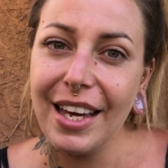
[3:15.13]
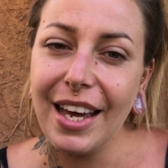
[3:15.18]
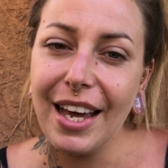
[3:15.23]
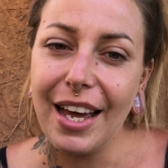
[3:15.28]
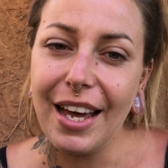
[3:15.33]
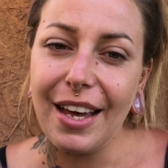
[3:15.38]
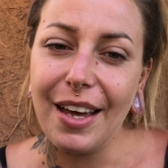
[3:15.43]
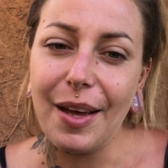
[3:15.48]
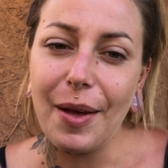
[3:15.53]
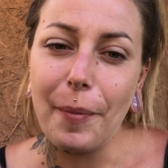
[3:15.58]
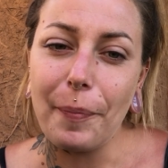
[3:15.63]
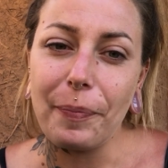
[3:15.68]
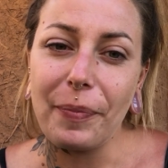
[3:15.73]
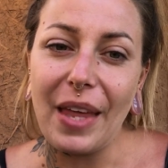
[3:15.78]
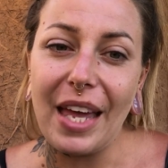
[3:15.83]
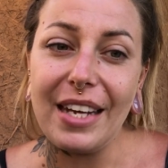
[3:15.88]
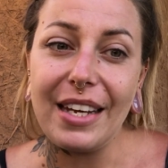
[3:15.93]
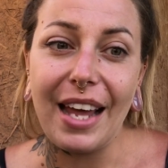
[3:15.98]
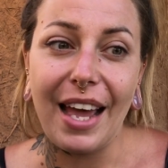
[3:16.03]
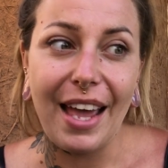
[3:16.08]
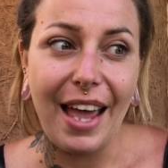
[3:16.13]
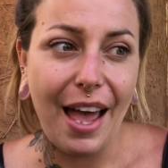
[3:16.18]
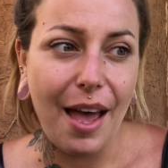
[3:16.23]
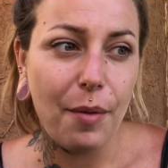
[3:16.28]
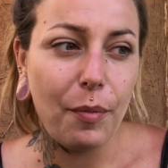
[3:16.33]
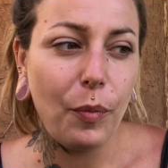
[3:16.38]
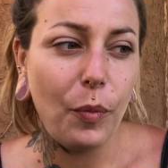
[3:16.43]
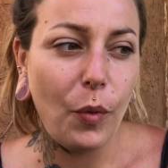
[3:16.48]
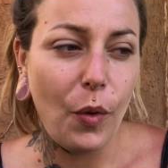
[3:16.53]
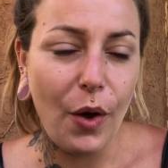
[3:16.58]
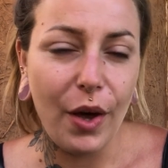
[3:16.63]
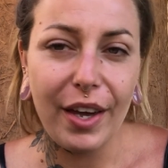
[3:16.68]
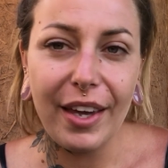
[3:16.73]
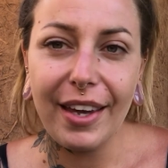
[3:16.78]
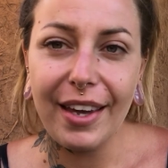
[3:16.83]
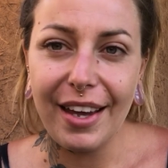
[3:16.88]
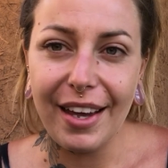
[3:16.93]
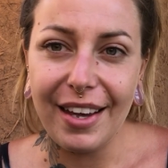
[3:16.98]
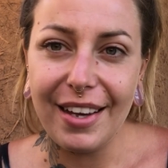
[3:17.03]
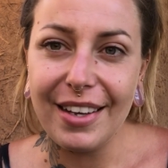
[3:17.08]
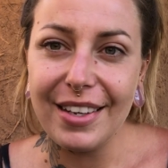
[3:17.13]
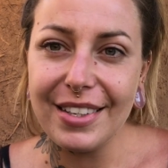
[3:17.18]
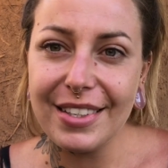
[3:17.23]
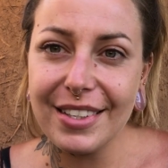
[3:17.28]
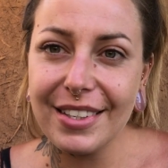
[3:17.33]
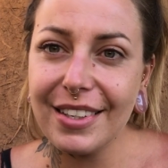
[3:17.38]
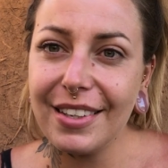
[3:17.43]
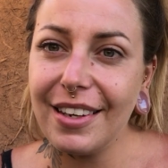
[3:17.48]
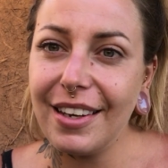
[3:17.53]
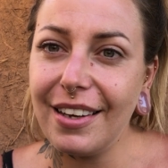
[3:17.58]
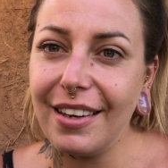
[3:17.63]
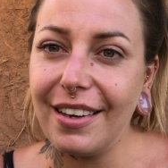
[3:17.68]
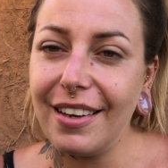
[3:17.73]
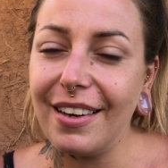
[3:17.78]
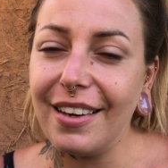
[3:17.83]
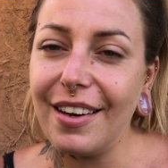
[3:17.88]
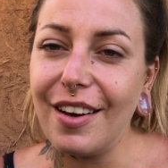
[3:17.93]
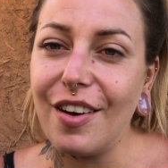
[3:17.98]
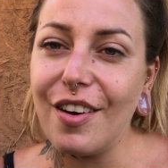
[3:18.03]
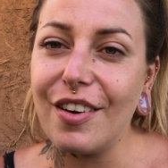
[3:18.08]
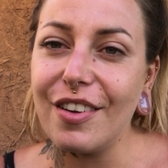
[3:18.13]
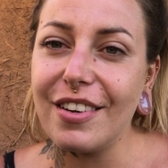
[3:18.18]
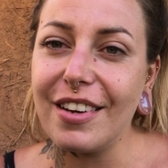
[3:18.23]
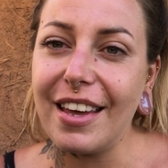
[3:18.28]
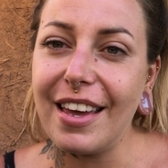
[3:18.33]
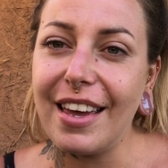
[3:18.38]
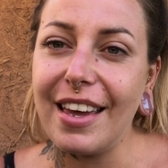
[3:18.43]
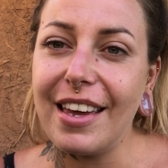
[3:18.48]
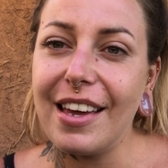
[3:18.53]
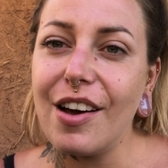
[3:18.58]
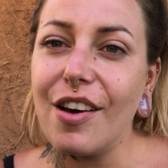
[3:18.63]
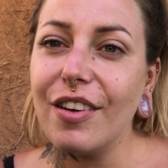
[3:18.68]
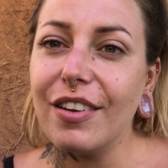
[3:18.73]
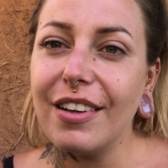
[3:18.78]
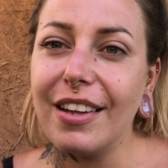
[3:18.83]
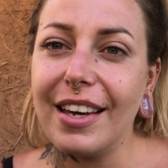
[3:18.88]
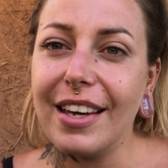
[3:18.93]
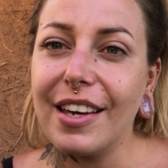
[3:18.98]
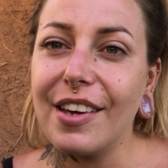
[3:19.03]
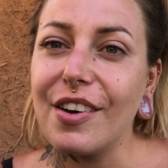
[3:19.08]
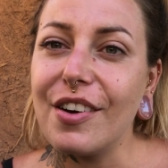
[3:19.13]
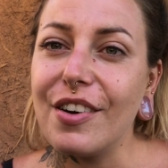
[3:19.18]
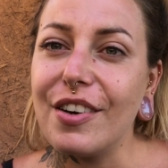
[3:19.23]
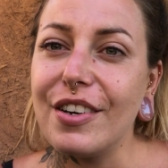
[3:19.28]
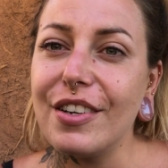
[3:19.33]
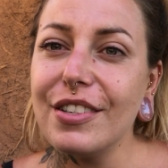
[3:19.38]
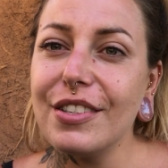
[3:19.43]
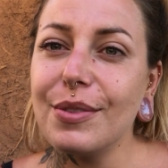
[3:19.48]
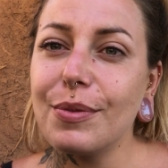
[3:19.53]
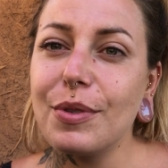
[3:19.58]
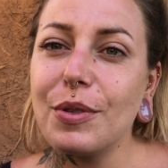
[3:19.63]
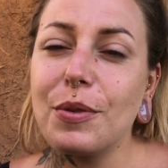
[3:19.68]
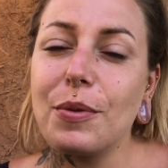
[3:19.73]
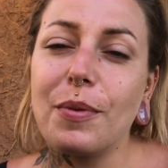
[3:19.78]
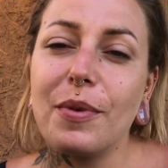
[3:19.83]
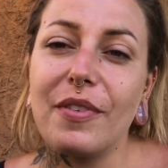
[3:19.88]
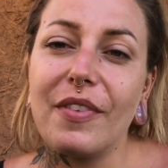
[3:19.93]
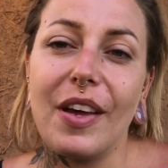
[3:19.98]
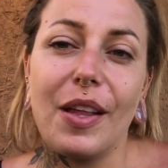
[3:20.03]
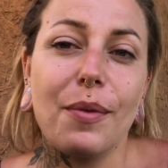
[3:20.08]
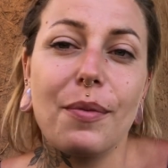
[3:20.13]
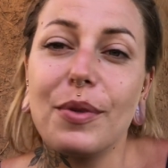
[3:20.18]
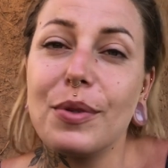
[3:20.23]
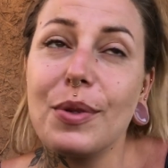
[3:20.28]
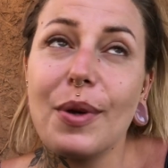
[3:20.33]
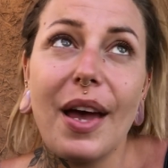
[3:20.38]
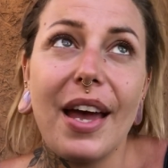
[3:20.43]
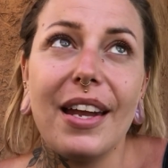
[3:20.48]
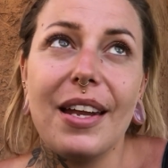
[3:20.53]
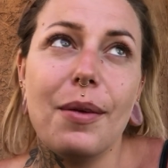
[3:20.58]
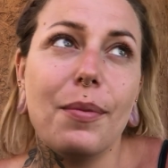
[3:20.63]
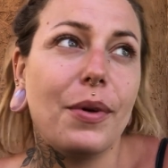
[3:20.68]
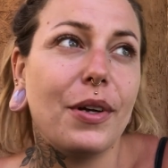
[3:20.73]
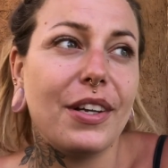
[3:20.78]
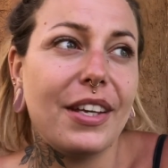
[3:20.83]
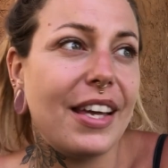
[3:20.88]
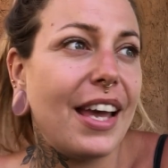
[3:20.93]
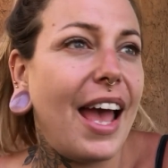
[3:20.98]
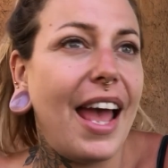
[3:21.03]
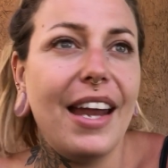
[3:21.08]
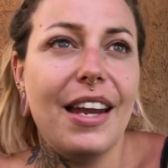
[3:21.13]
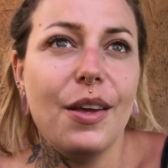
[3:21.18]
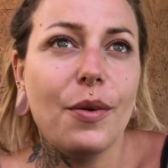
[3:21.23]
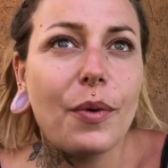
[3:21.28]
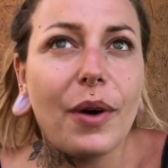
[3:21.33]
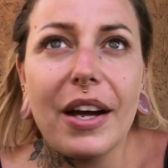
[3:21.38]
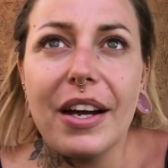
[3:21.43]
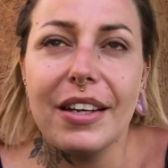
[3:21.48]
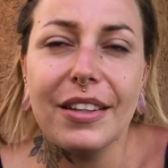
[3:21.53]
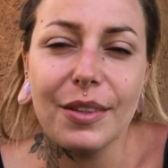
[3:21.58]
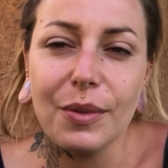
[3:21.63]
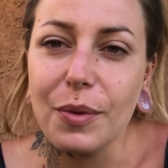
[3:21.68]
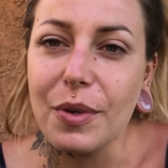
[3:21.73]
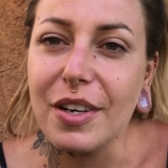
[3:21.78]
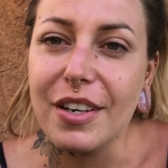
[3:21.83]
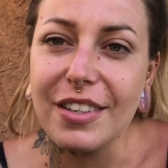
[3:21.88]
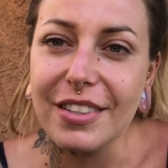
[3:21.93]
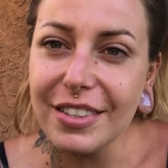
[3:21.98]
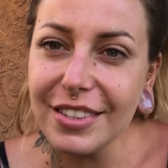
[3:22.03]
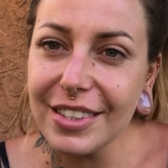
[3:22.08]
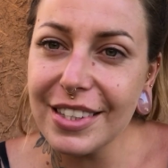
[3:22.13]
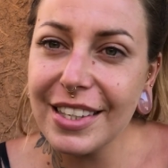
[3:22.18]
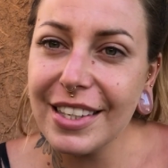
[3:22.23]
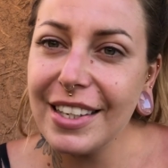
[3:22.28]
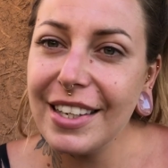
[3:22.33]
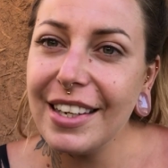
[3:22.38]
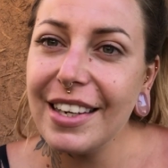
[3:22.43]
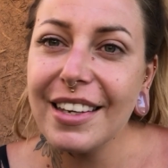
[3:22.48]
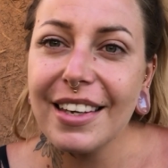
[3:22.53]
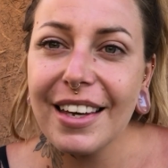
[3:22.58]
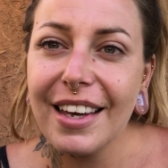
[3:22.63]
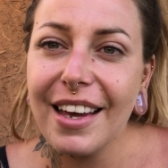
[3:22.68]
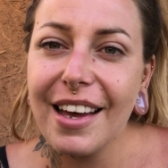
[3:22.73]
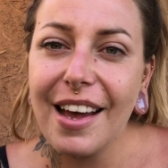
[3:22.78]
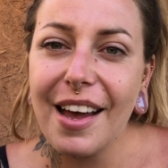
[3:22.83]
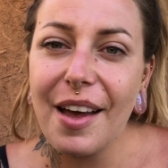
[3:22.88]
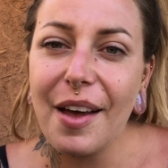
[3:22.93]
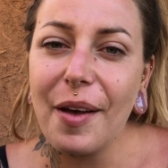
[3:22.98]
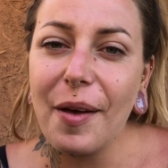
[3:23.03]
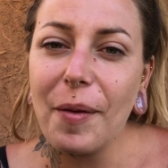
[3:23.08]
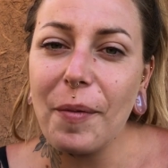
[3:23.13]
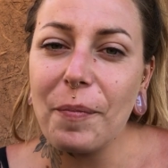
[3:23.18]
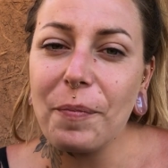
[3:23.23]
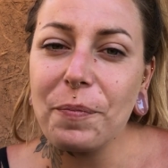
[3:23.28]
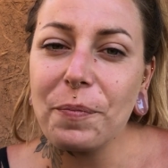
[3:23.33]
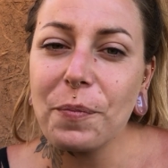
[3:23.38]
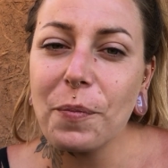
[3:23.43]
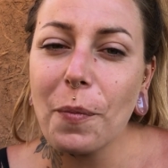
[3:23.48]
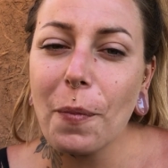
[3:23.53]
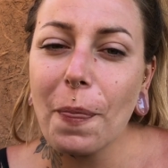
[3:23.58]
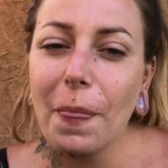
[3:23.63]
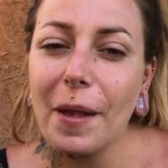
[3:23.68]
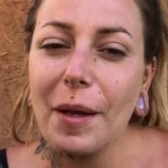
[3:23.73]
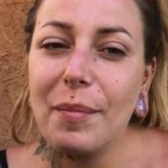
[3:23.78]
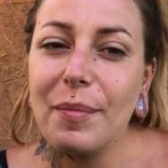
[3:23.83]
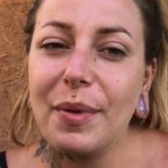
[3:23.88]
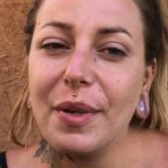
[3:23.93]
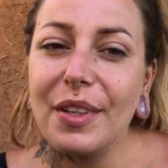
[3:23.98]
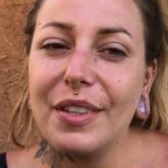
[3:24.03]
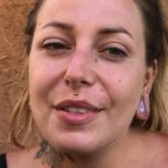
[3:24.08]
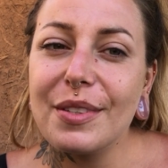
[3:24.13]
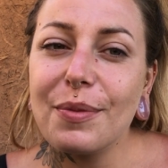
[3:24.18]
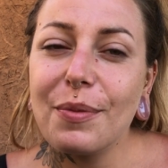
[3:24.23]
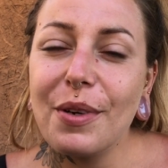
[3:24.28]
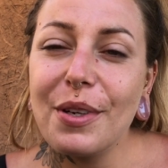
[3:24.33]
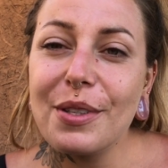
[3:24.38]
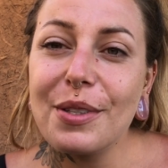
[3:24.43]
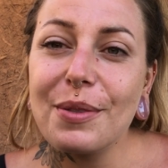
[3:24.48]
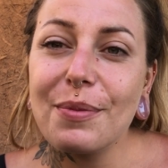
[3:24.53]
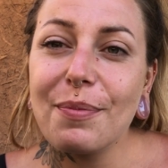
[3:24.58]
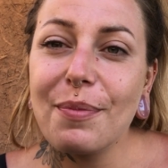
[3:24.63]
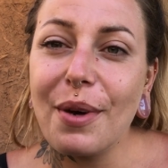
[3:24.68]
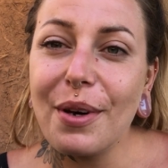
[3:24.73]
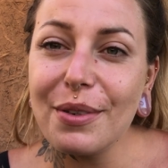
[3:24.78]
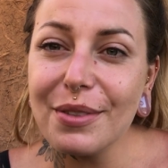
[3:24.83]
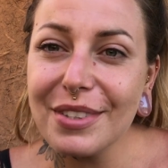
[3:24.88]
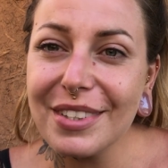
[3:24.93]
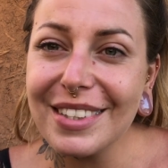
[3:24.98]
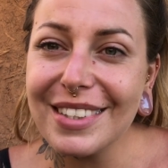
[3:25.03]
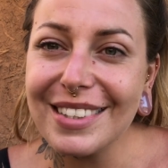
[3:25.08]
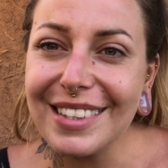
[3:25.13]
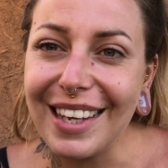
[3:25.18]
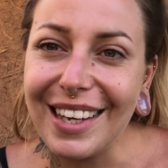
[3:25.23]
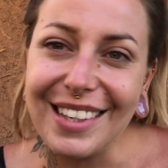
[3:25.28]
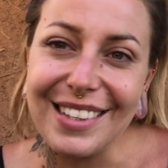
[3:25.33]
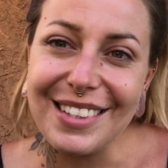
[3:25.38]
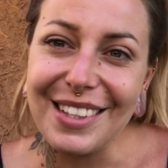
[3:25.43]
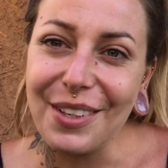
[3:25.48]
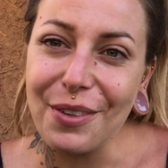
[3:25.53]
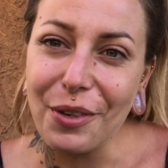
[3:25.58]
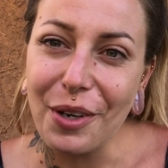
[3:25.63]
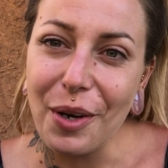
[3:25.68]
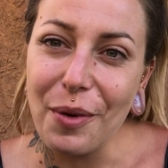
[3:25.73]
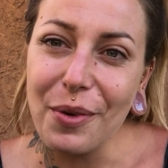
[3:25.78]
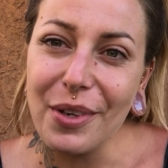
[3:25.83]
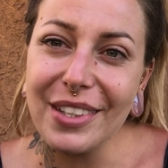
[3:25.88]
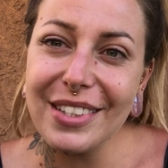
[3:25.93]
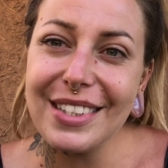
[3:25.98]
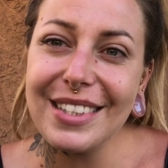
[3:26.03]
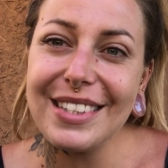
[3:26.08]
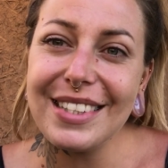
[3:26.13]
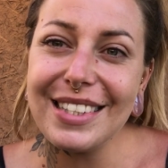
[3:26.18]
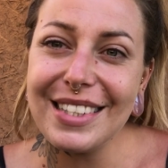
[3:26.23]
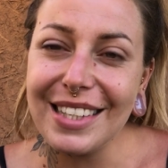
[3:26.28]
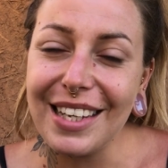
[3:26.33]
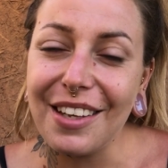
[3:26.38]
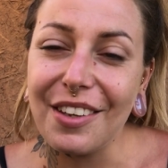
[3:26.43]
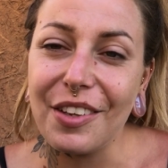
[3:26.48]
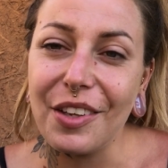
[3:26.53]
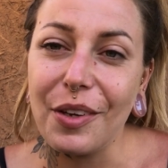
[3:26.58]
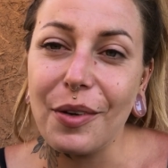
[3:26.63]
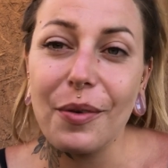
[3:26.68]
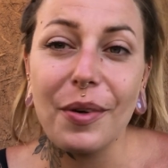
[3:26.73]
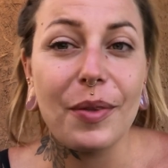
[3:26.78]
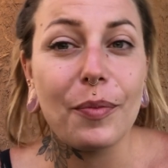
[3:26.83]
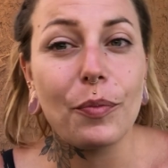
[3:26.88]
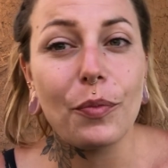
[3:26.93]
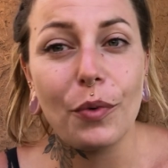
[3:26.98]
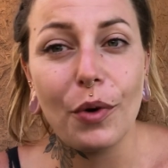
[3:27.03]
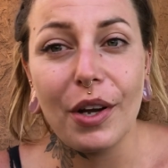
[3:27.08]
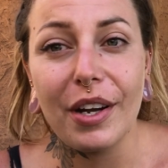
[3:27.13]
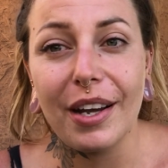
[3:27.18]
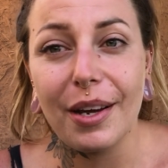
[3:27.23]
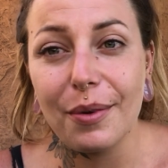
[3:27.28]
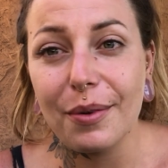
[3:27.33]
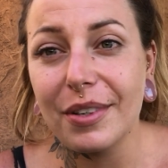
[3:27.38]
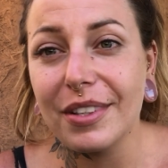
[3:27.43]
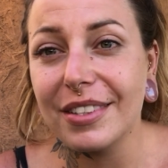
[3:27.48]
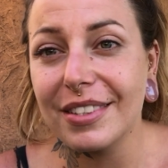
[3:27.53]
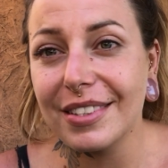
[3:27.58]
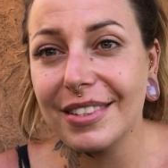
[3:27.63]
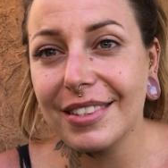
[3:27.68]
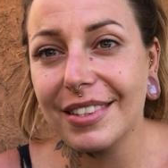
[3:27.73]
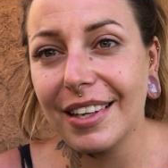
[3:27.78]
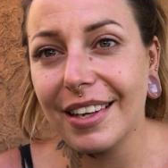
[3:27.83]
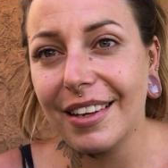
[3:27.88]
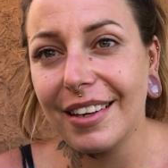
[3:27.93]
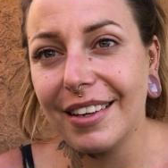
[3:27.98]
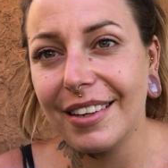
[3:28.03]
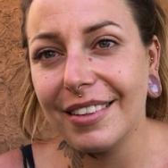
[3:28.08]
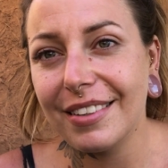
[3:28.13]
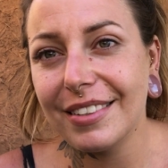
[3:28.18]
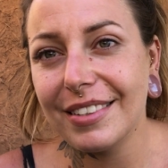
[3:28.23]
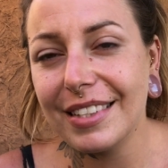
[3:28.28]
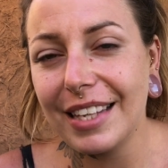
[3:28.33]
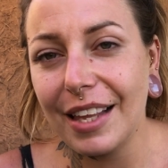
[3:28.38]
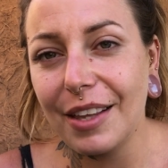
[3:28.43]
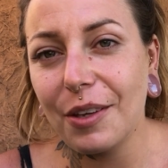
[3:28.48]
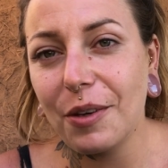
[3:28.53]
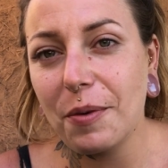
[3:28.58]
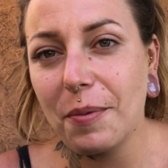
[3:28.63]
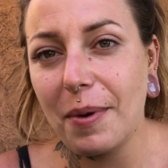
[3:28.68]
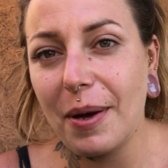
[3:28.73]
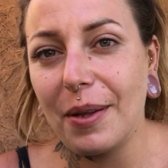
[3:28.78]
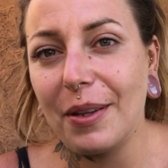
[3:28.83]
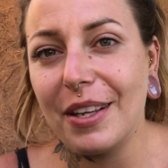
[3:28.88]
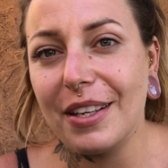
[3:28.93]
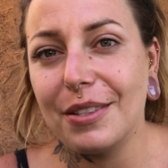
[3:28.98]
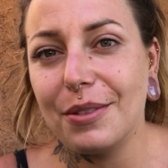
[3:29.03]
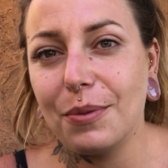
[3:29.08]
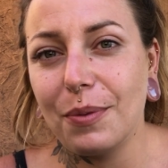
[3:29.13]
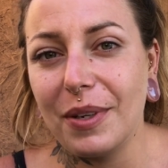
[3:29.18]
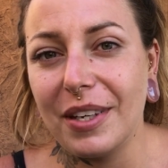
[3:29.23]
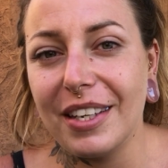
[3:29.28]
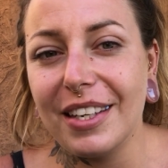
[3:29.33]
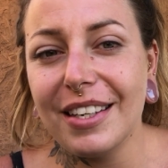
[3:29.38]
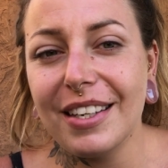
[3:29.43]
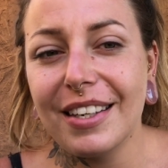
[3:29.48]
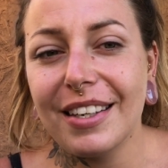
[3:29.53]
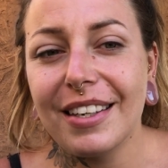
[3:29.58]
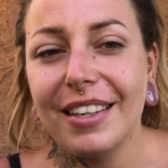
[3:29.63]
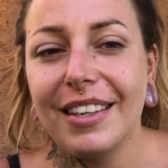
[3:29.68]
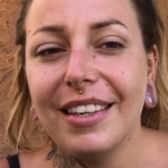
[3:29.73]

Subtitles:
And I am working hard on an online course which will be available to anybody, anywhere in the world. But what's most exciting, what I wanted to tell you and what I was telling you about last week,